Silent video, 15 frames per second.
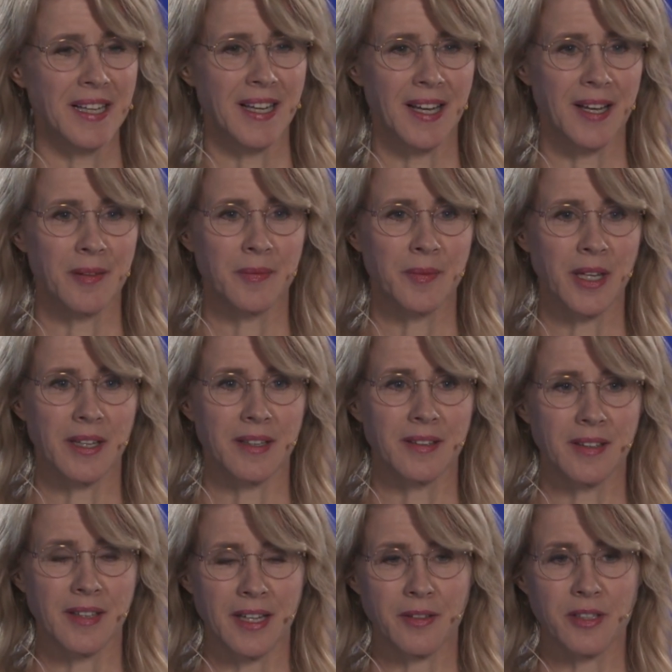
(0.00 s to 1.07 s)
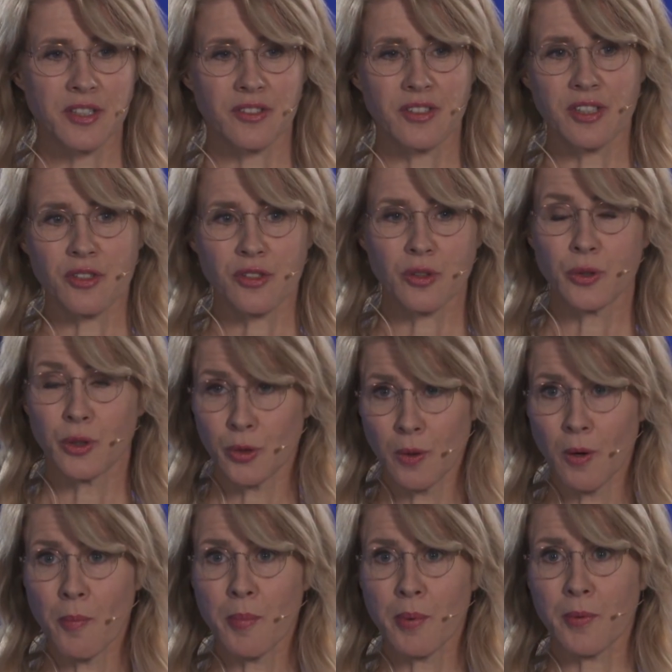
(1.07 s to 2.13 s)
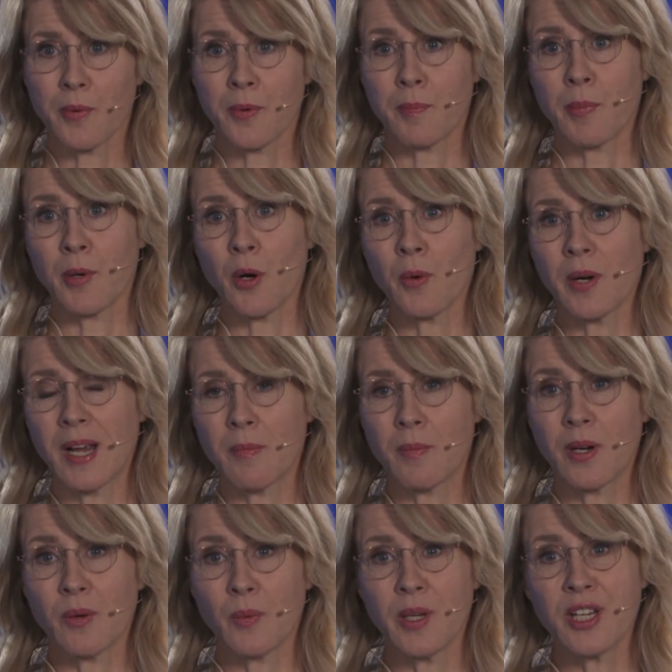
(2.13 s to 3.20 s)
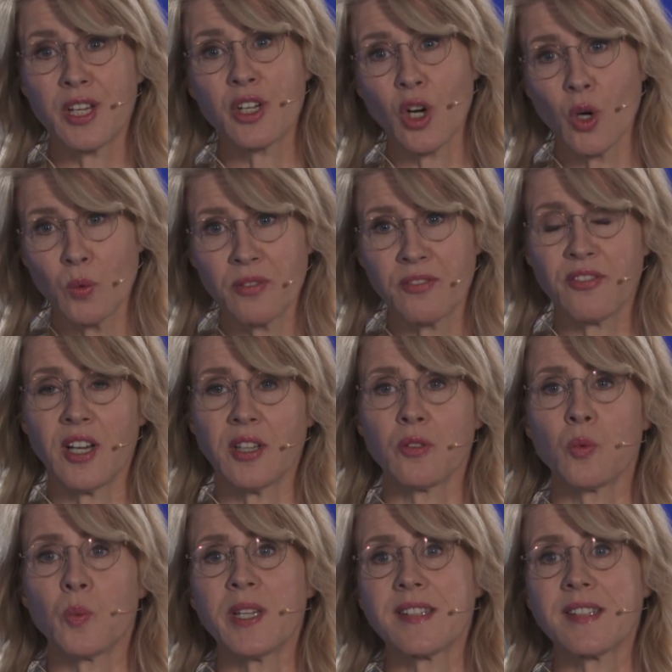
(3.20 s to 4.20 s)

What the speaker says: And there is a Digital Europe program where we co-fund with